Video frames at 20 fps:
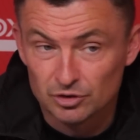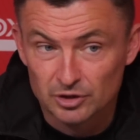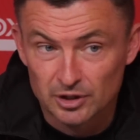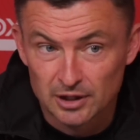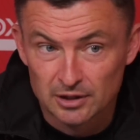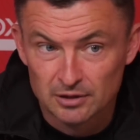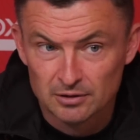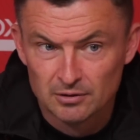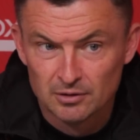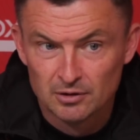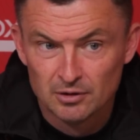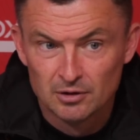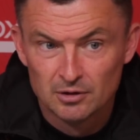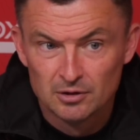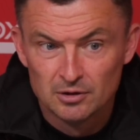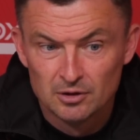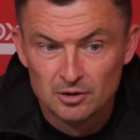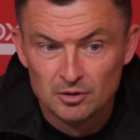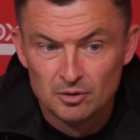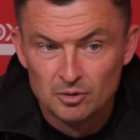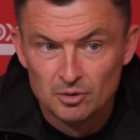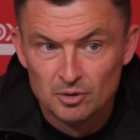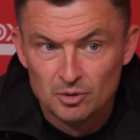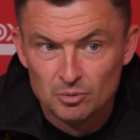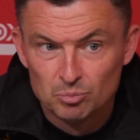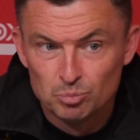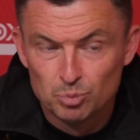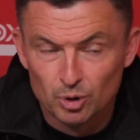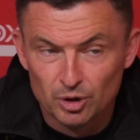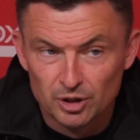And then
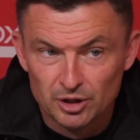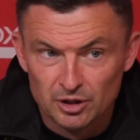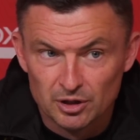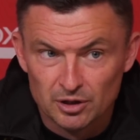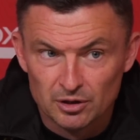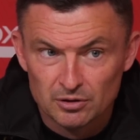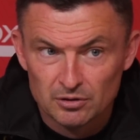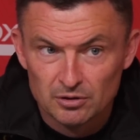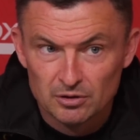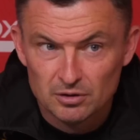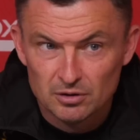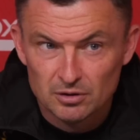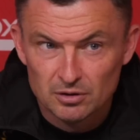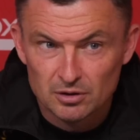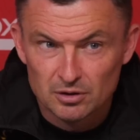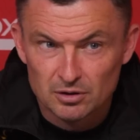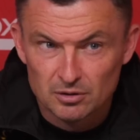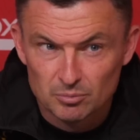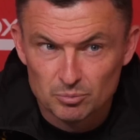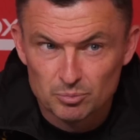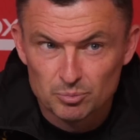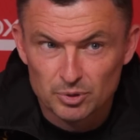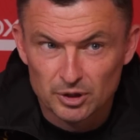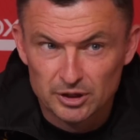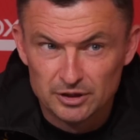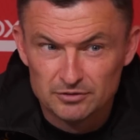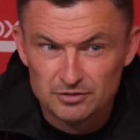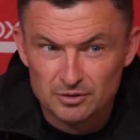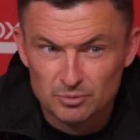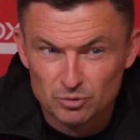put in a, and
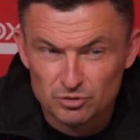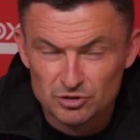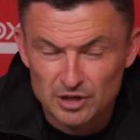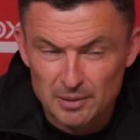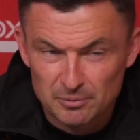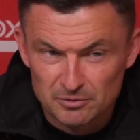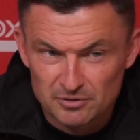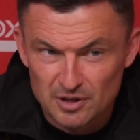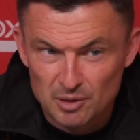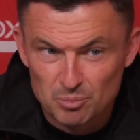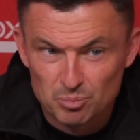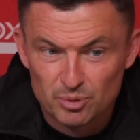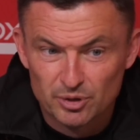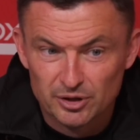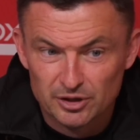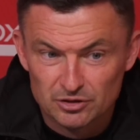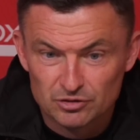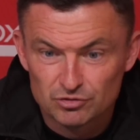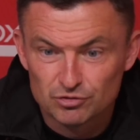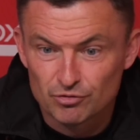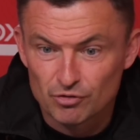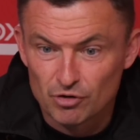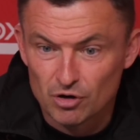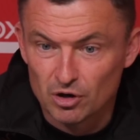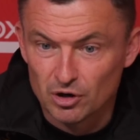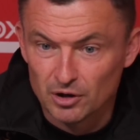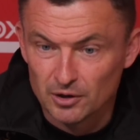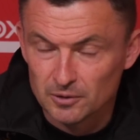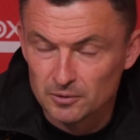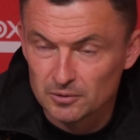pleased he was able to then put in a
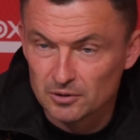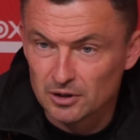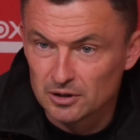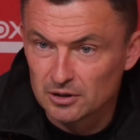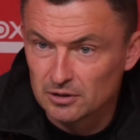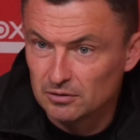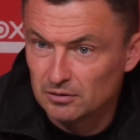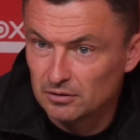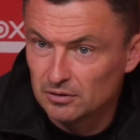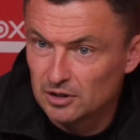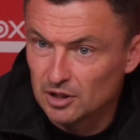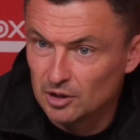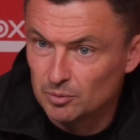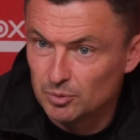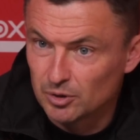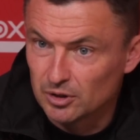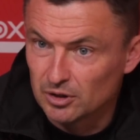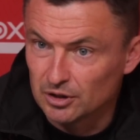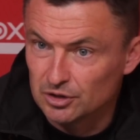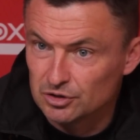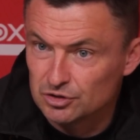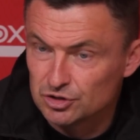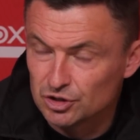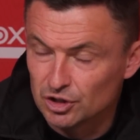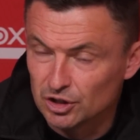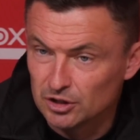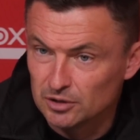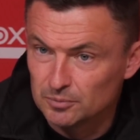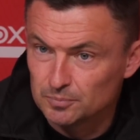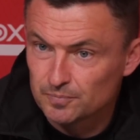strong and a, keep a clean
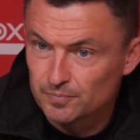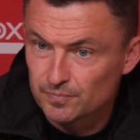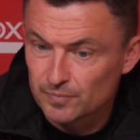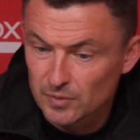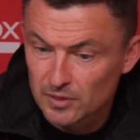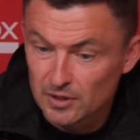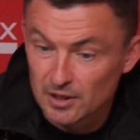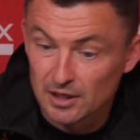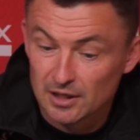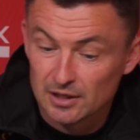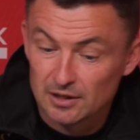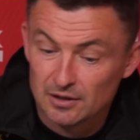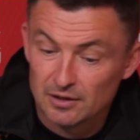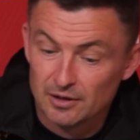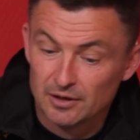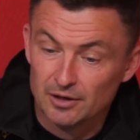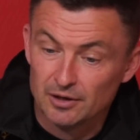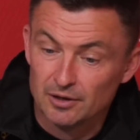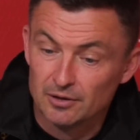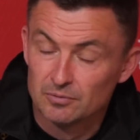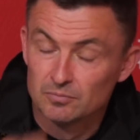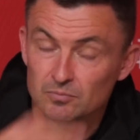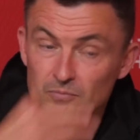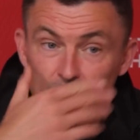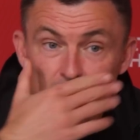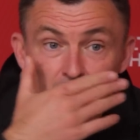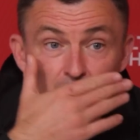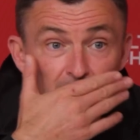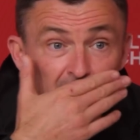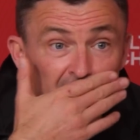sheet in
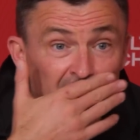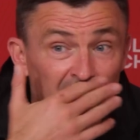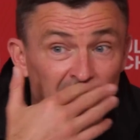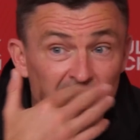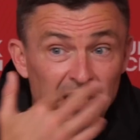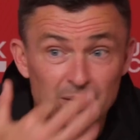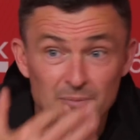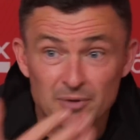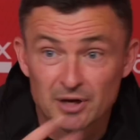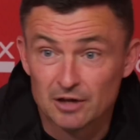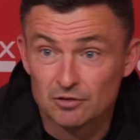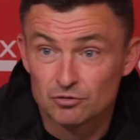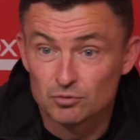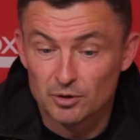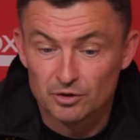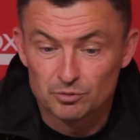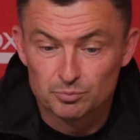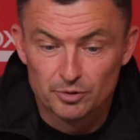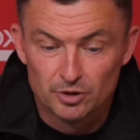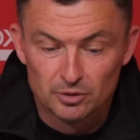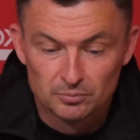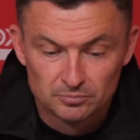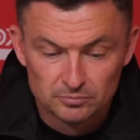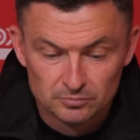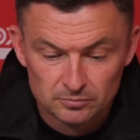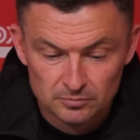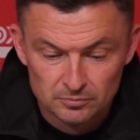the game against West Brom